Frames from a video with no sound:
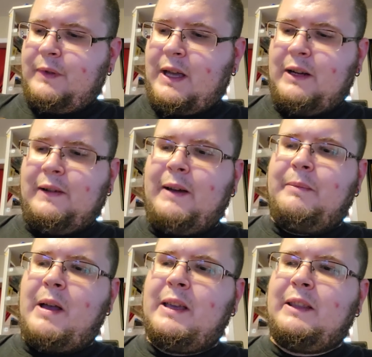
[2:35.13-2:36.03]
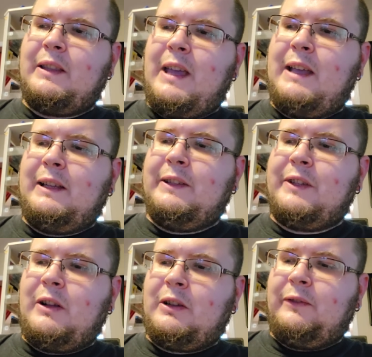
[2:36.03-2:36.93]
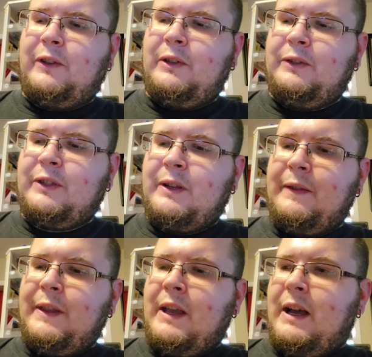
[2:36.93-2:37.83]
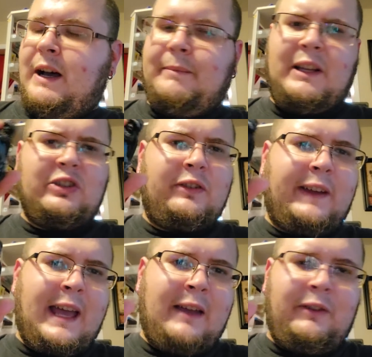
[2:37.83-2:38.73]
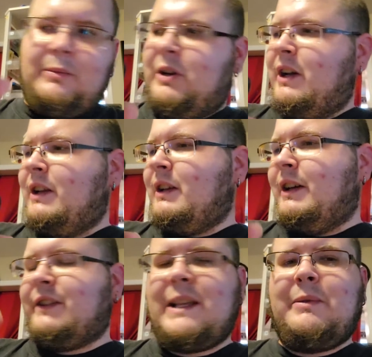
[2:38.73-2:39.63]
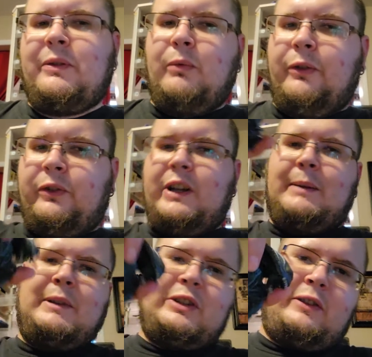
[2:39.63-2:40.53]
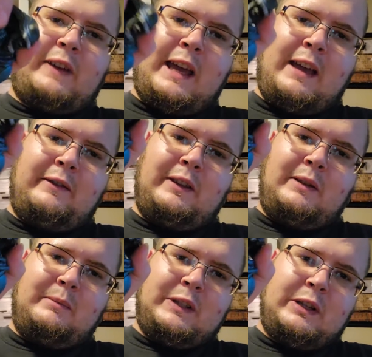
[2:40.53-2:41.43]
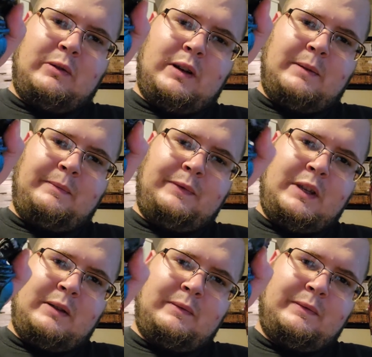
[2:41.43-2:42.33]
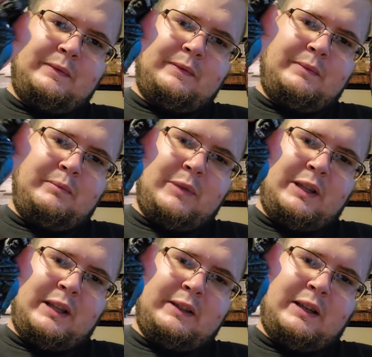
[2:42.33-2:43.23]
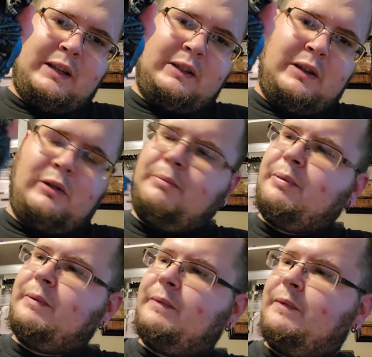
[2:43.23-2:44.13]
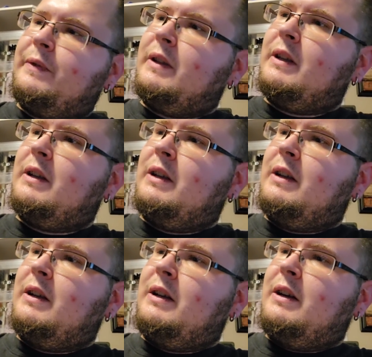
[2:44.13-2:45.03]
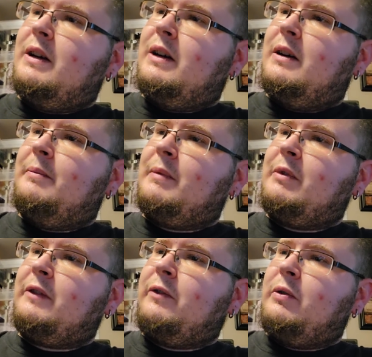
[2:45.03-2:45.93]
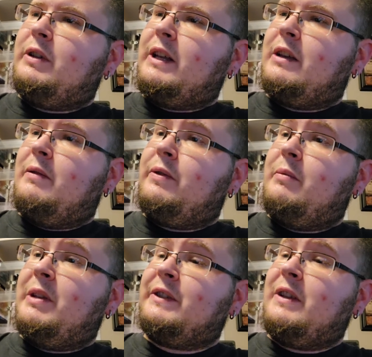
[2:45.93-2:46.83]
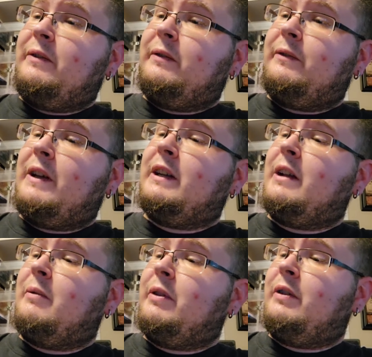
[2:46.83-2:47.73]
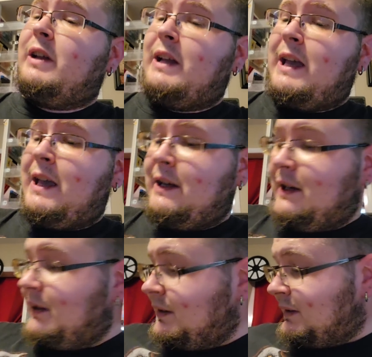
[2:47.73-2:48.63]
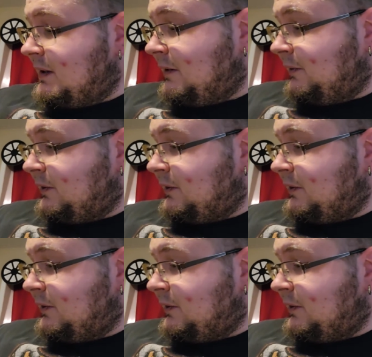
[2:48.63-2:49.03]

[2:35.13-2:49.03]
I don't know. I get the aliens all confused. I'm not sure if I have him or not. Same with Wolverine. I'm not sure if I have him. So, yeah. But that's kind of dope. I'm looking forward to like going through my stuff and finding out whether or not I had any of this stuff.